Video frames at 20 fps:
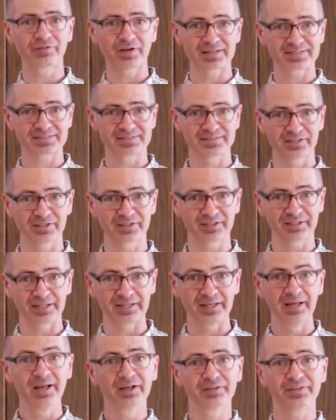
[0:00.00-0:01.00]
of
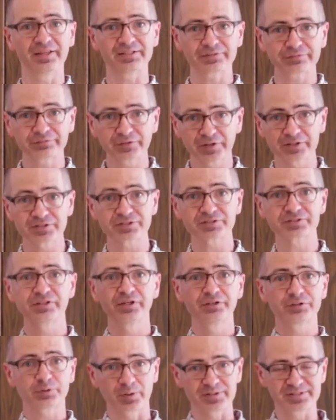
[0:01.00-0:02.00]
hostility that's
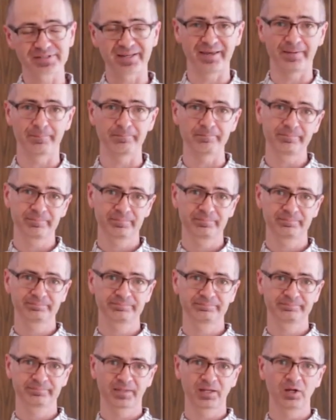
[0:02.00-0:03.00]
first towards him
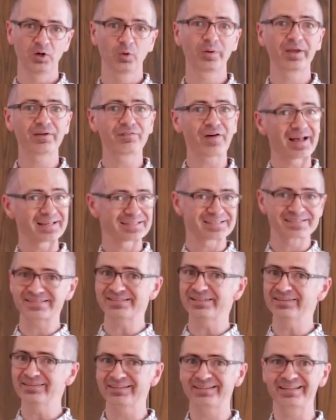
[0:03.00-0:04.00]
we have
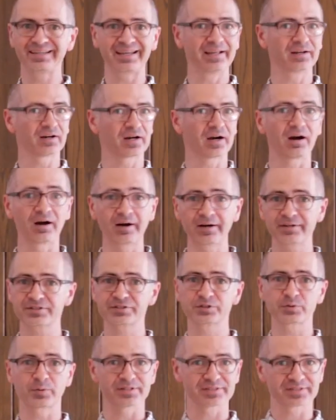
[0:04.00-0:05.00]
hostility in our
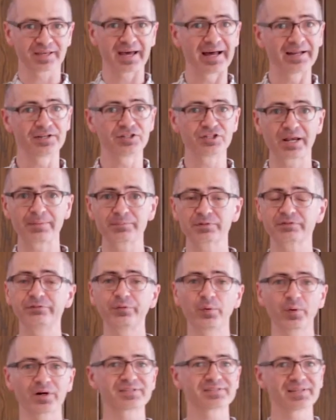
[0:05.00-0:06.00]
hearts towards God. James
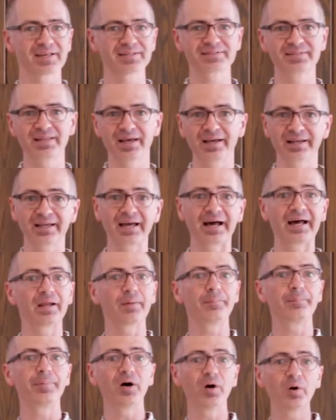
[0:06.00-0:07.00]
4 says that
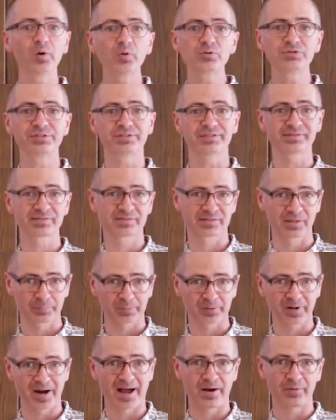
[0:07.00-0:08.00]
God opposes the
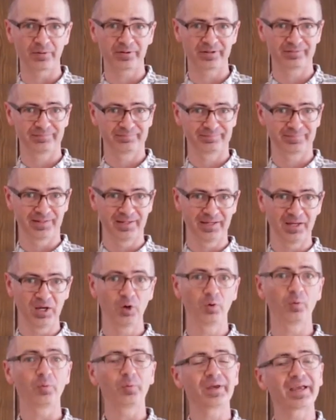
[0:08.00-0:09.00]
proud.
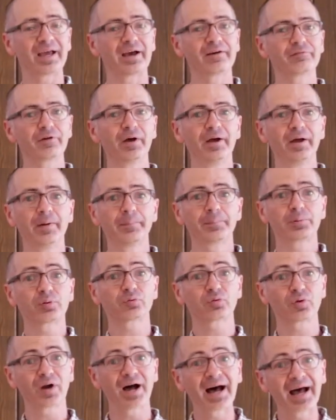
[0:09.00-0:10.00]
When we have
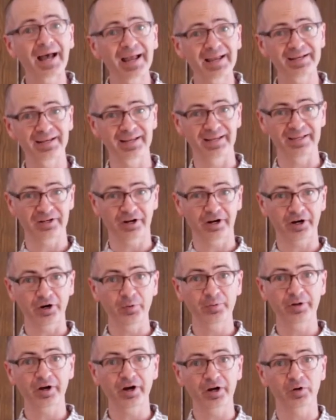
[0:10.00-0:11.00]
pride in our
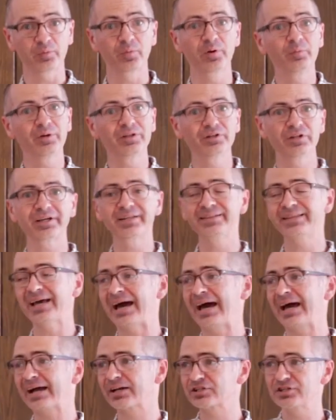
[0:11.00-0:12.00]
own heart, when we look at
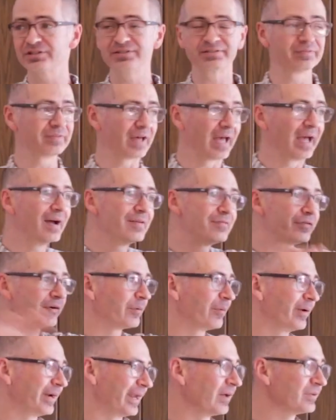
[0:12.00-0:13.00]
the actions of
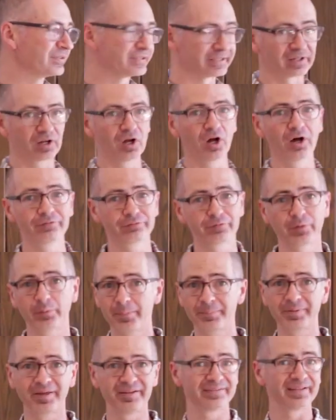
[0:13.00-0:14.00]
everyone else and call for
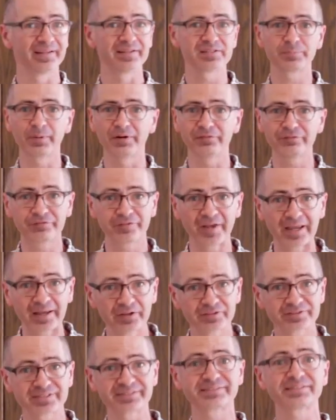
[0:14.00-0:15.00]
repentance, but
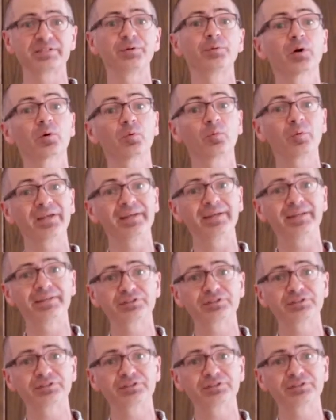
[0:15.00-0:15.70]
fail to see where we